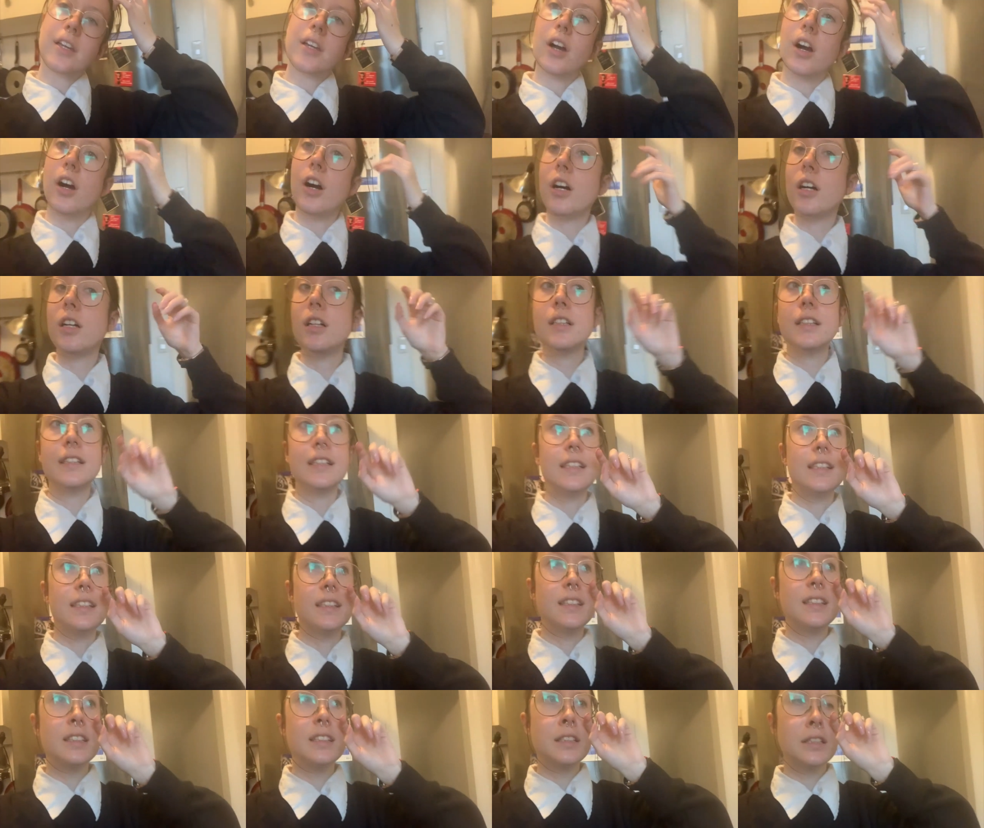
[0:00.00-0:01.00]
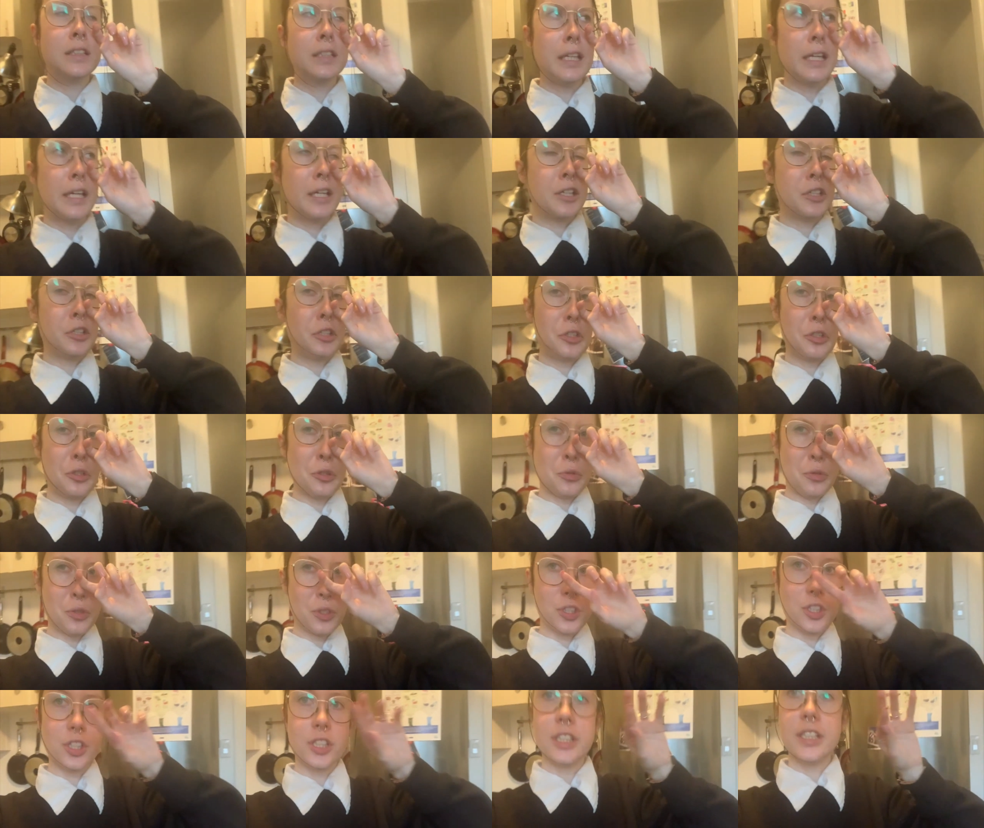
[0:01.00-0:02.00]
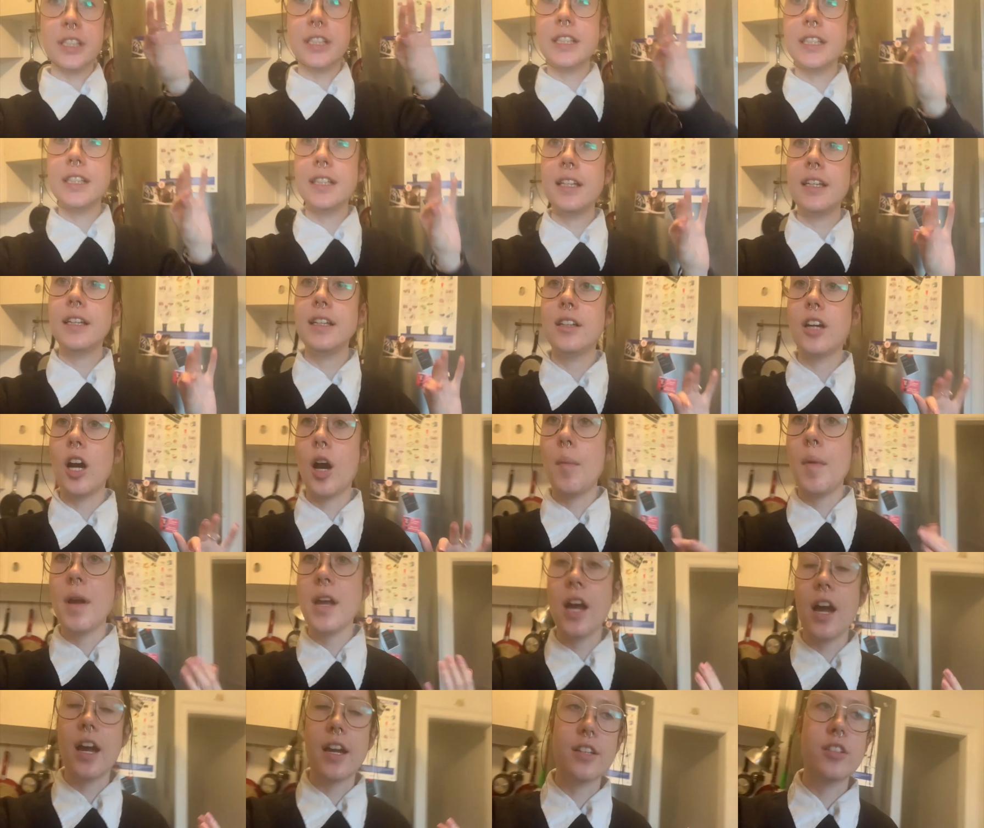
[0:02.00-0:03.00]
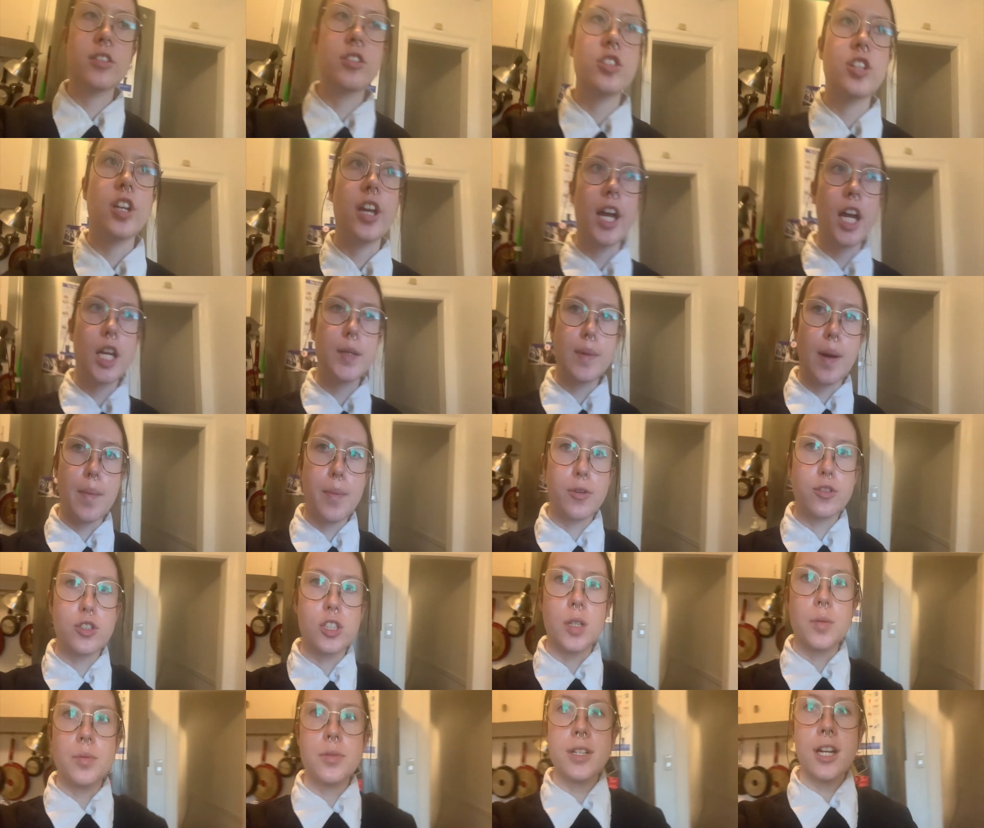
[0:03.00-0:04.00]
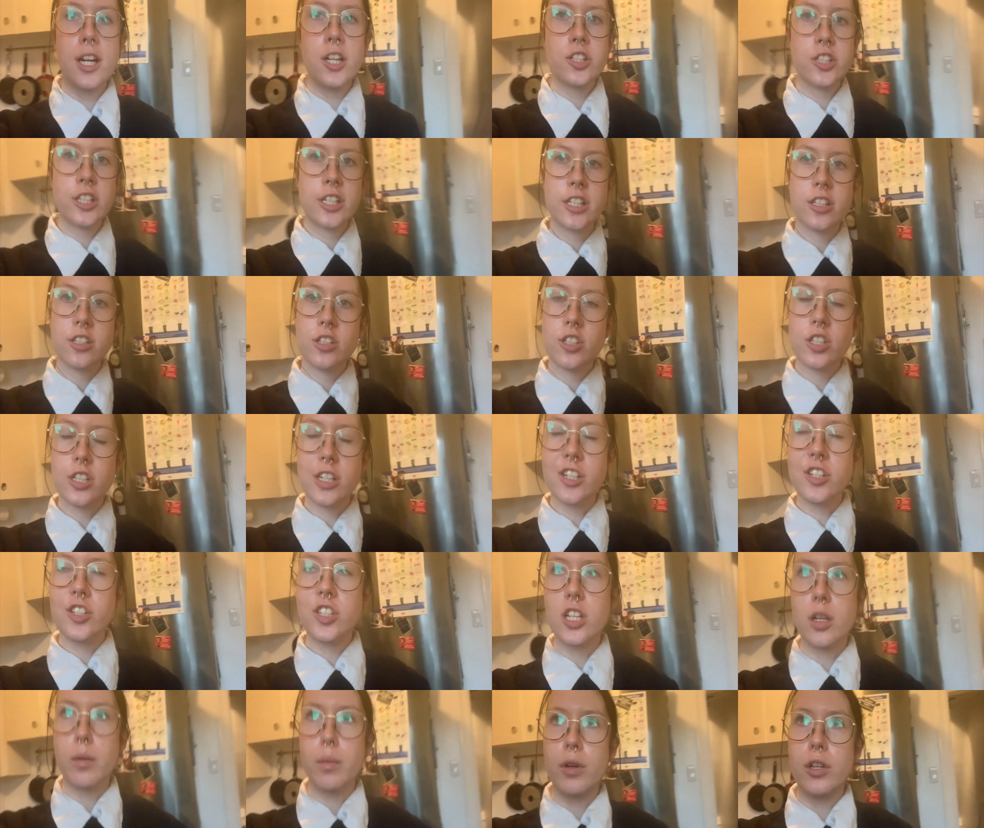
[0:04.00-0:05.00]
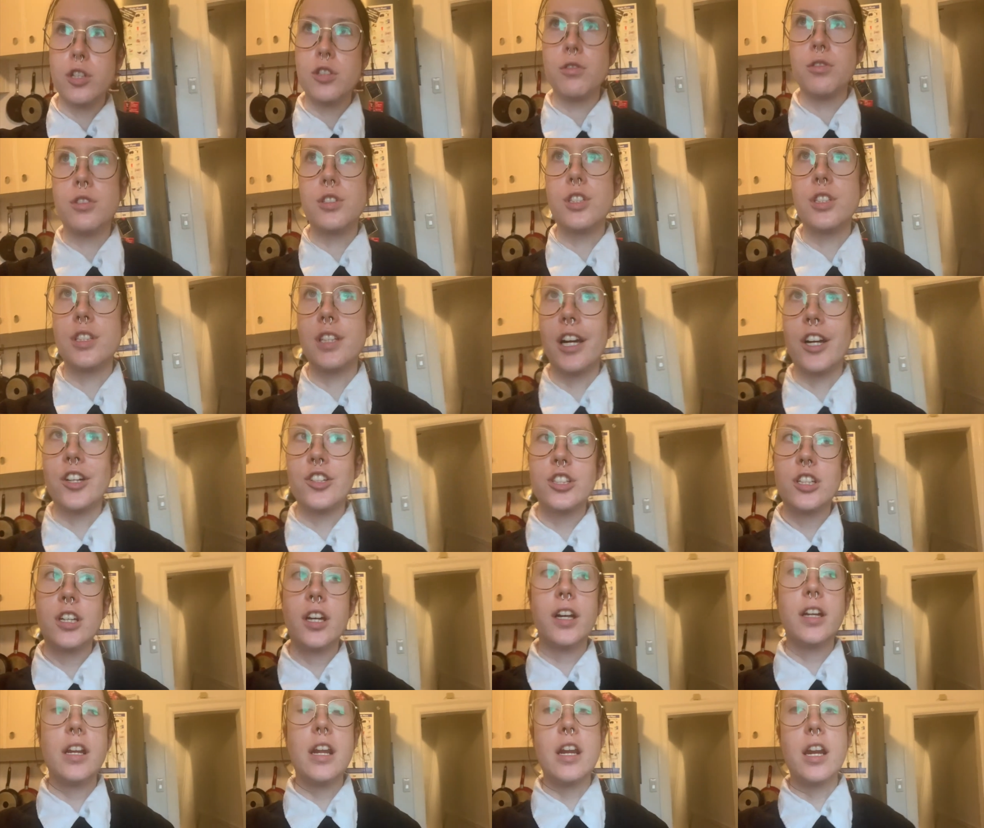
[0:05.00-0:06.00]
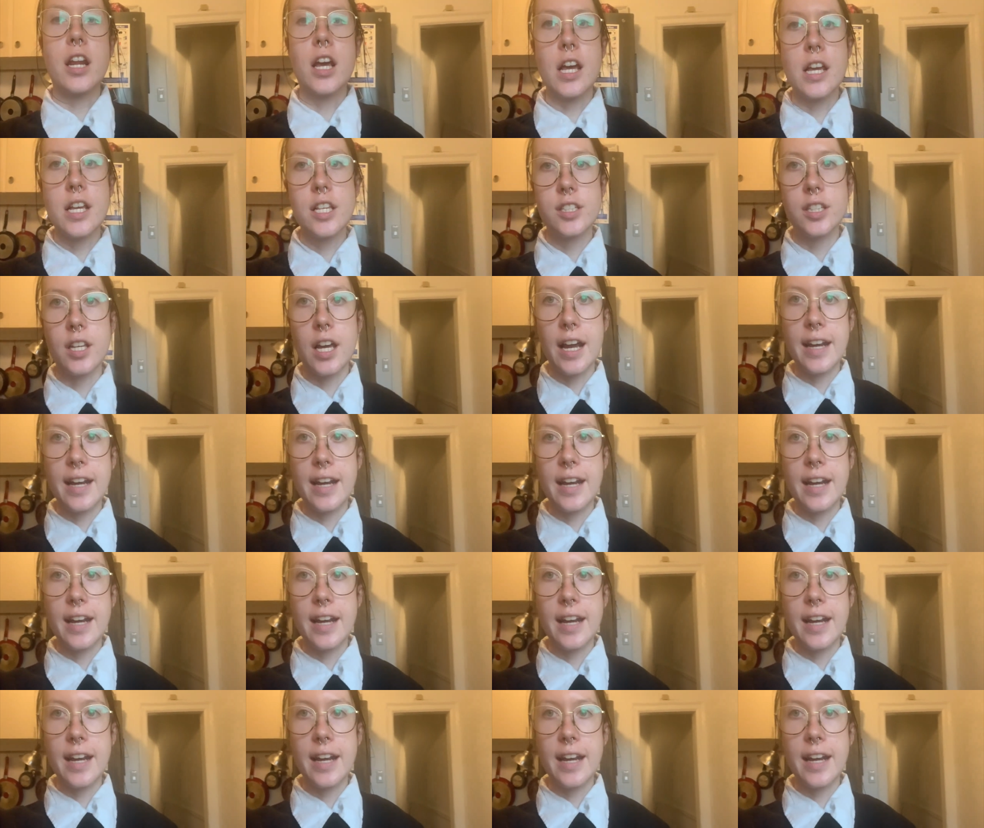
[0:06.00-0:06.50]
Y'all, it's like 2:30. Got my eyes checked. My prescription actually didn't change that much, which is actually kind of nice.